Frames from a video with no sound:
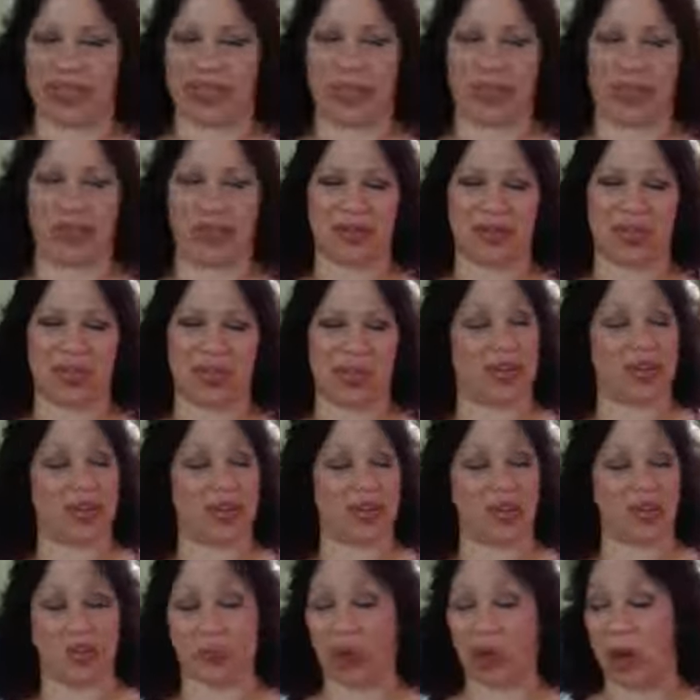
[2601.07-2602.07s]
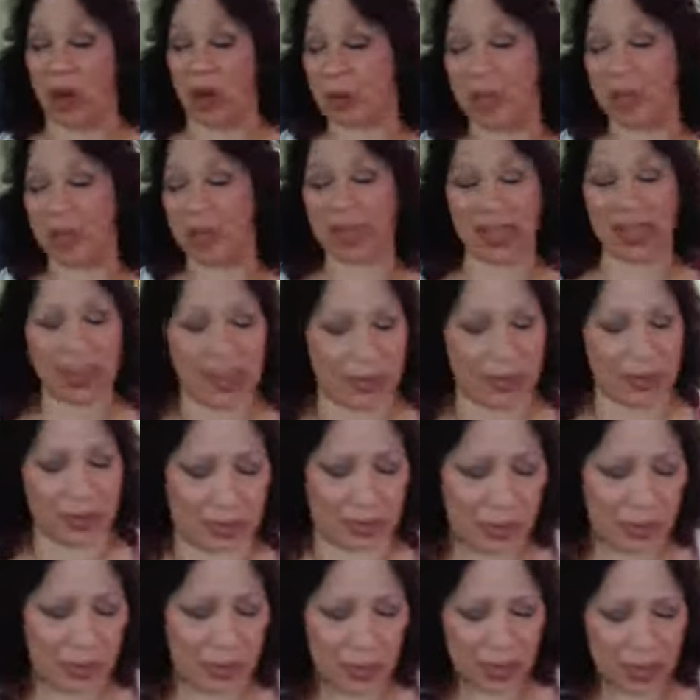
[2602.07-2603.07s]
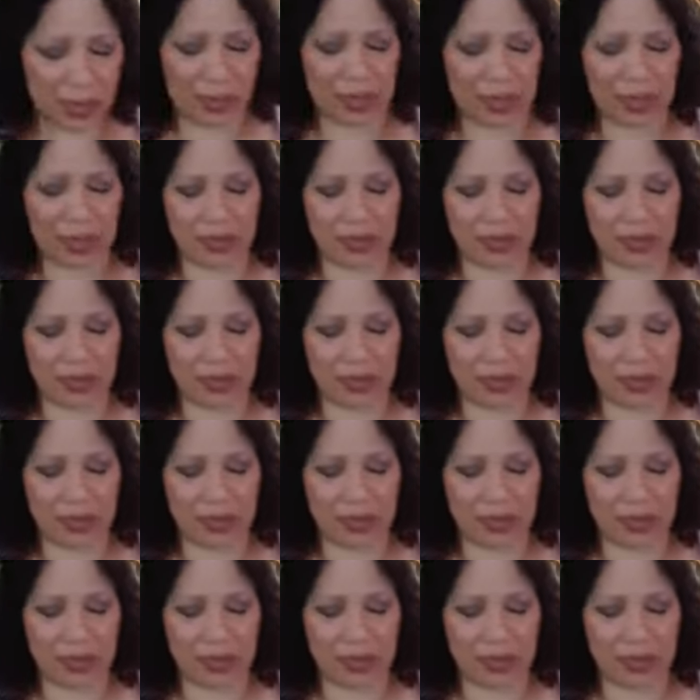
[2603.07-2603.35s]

Like, are you getting a new puppy, or